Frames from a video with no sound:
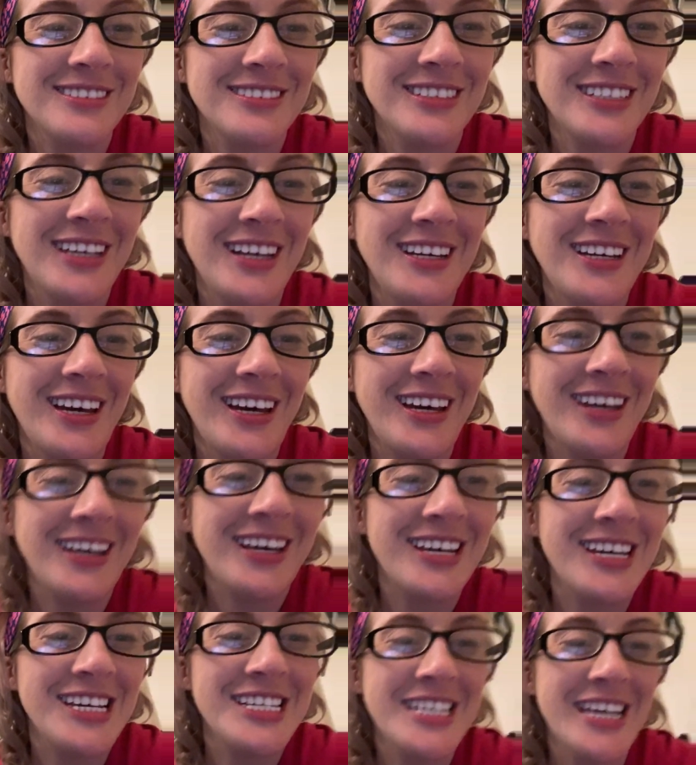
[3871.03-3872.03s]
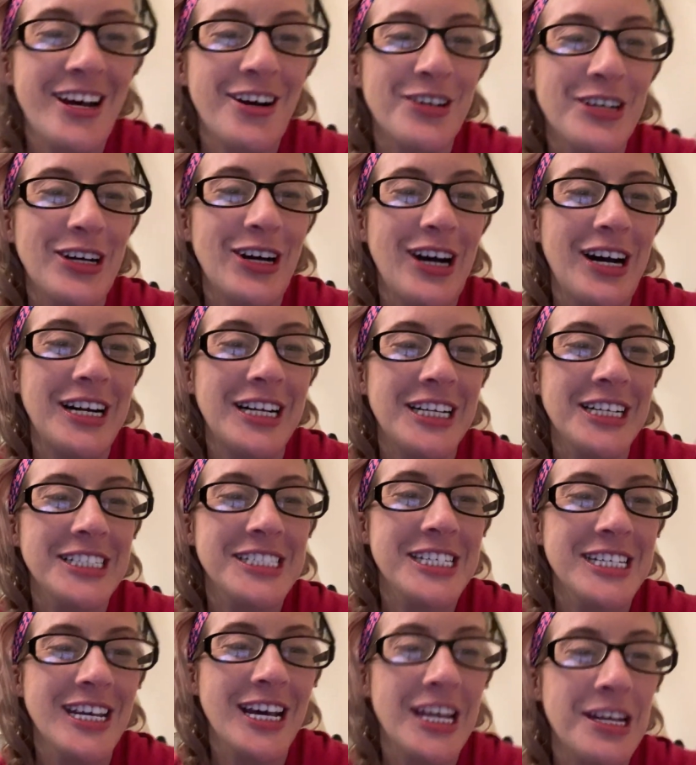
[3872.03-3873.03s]
AA is Alcoholics
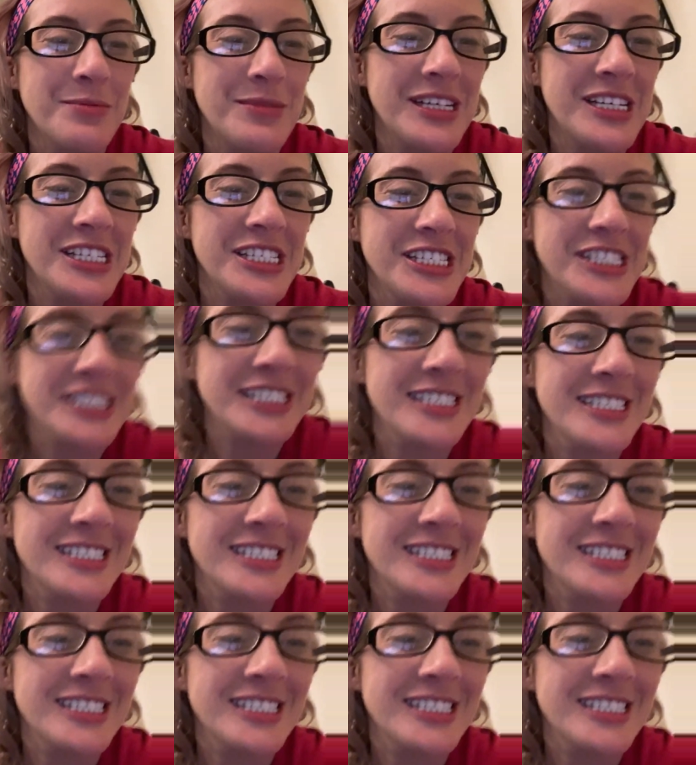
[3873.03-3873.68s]
Anonymous.